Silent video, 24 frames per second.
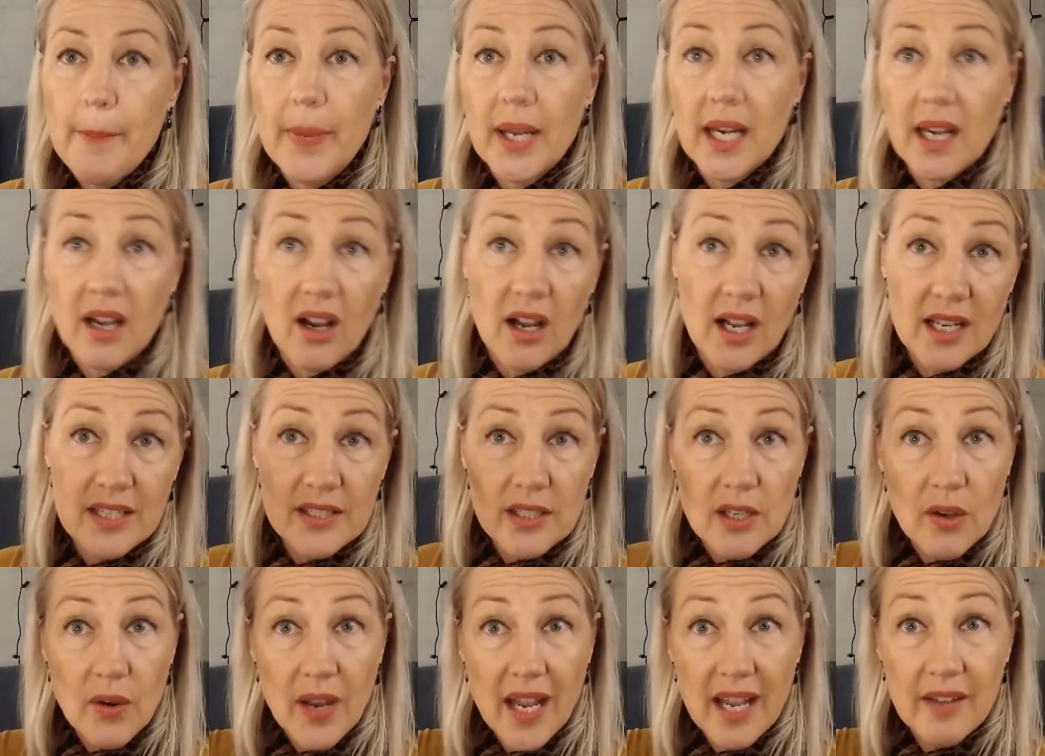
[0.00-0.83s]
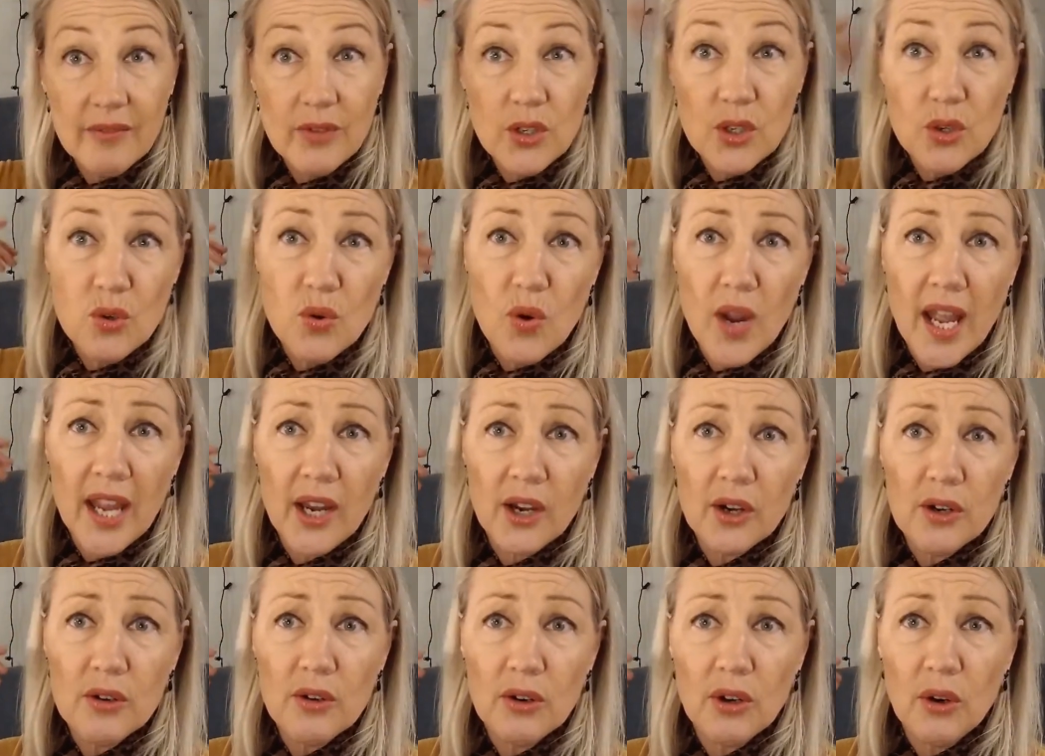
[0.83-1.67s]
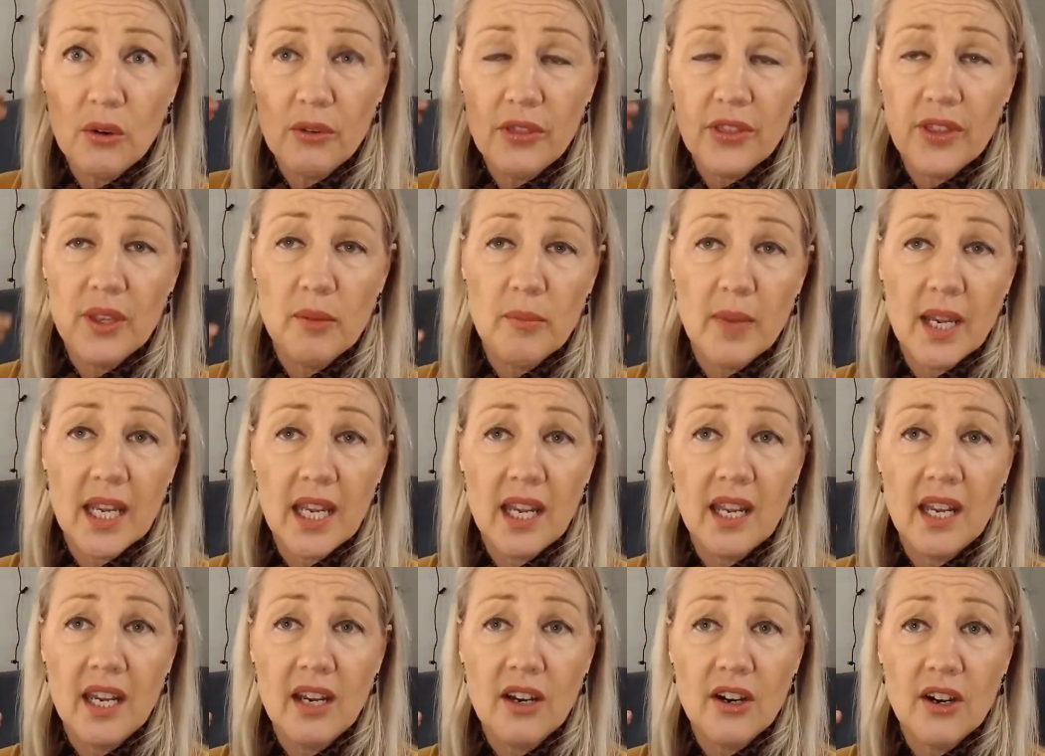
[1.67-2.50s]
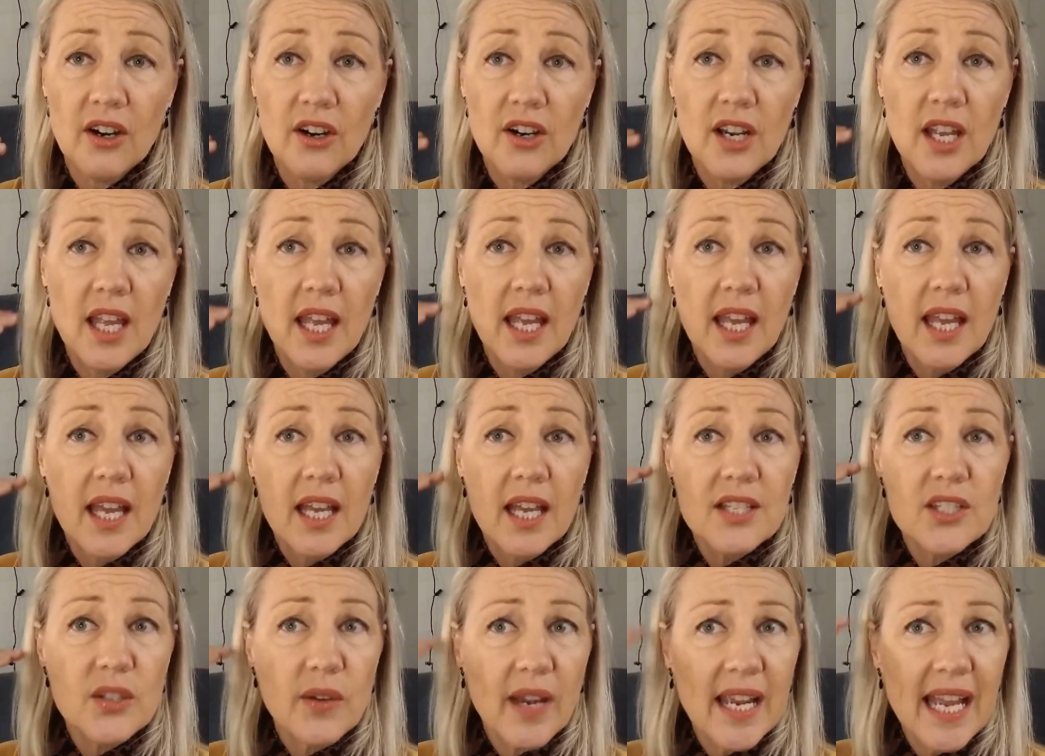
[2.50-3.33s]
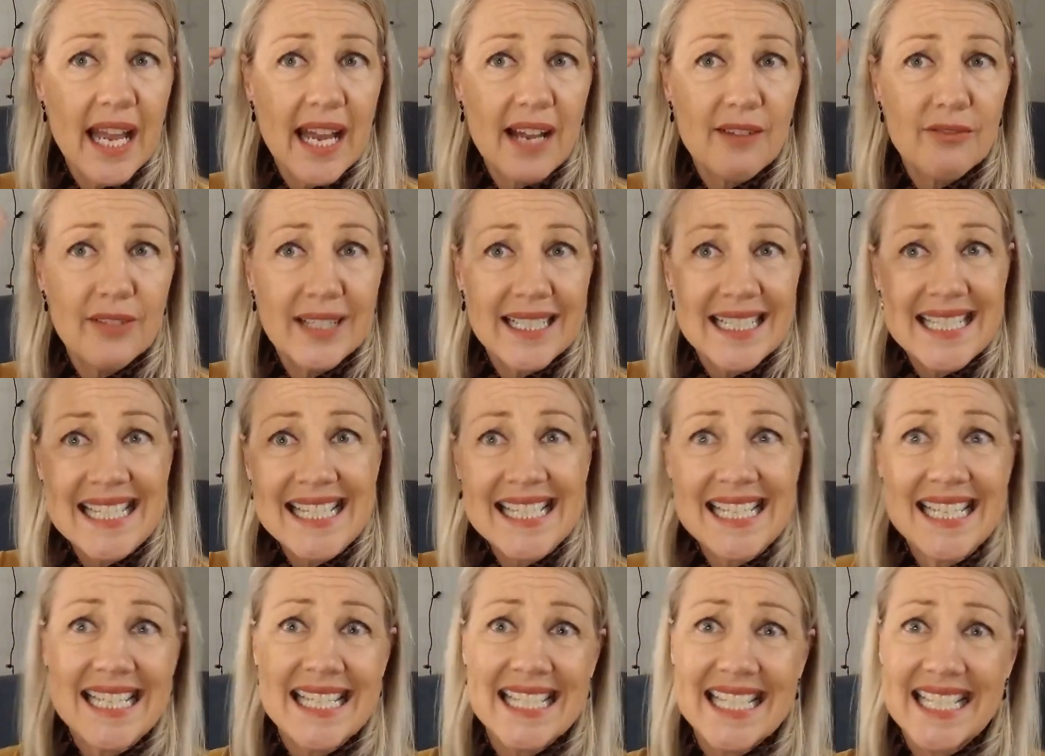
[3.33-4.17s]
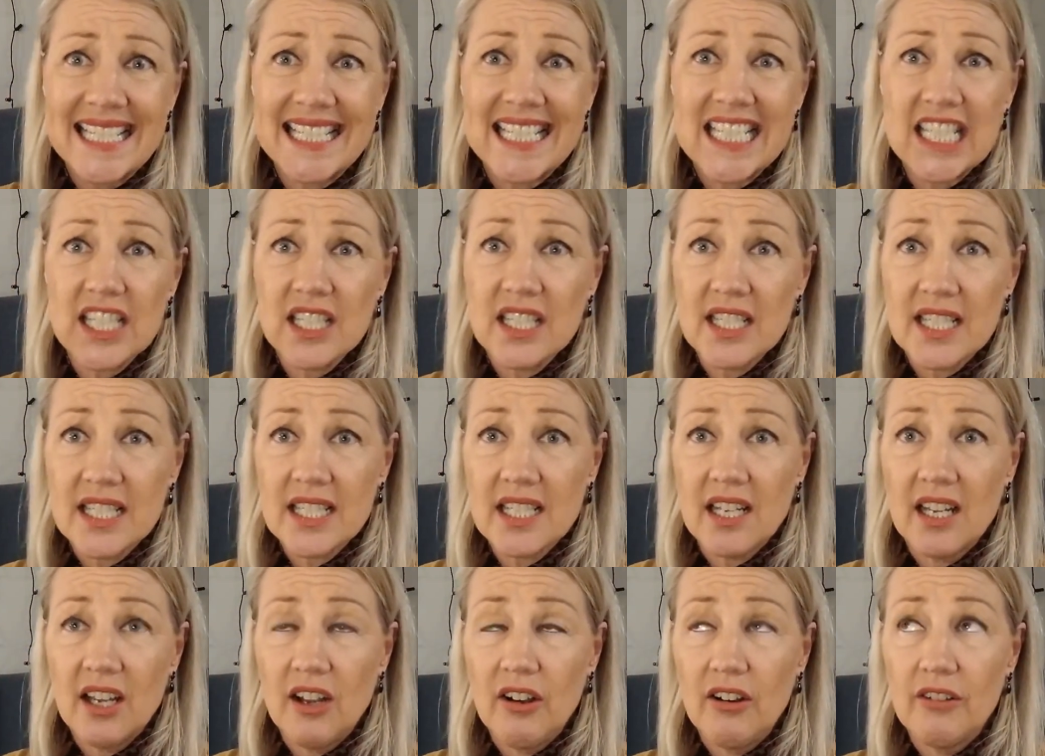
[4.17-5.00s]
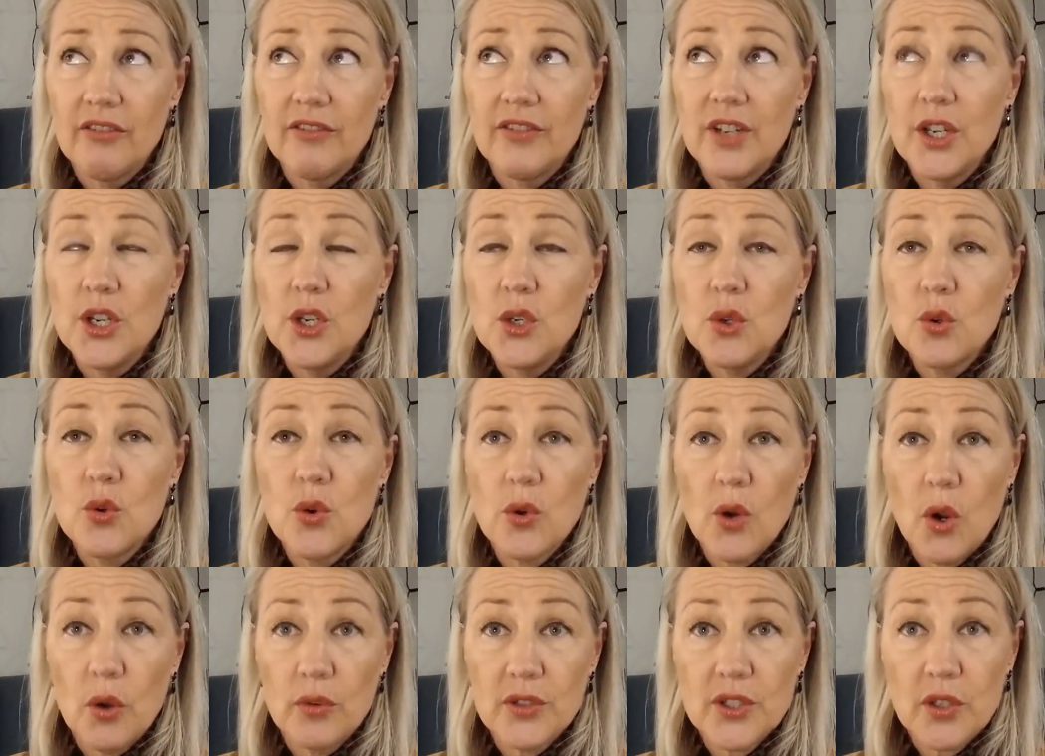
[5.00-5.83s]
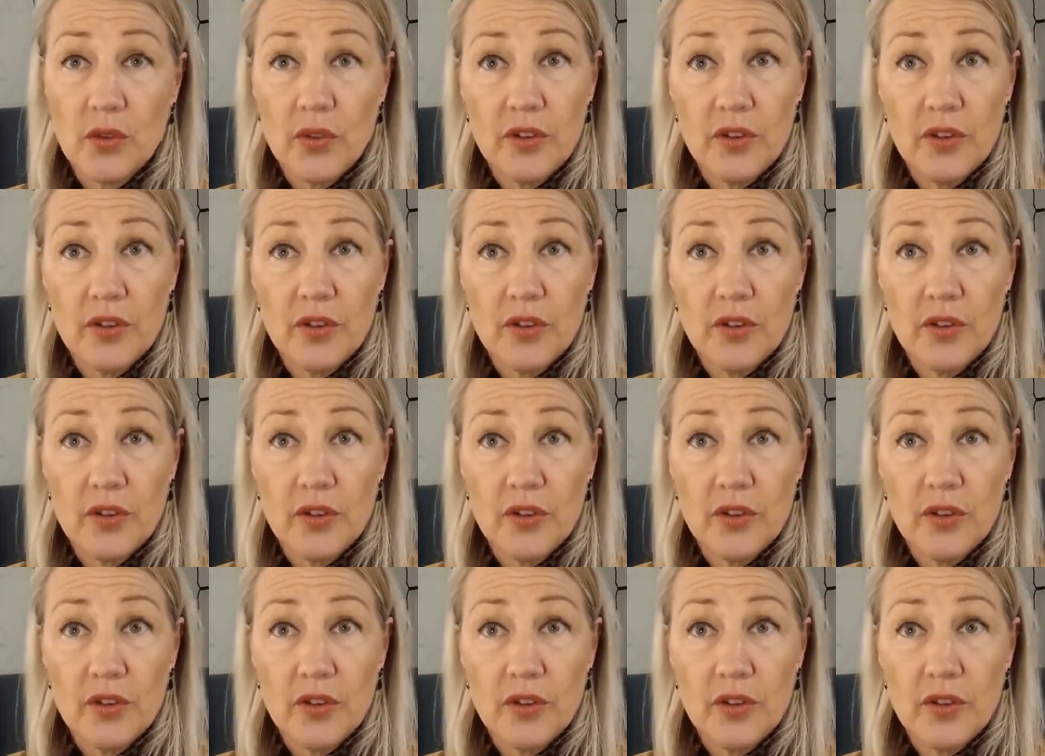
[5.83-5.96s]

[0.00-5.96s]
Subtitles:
But I also have new hair growth in my hair, so I have 6 inches of new growth.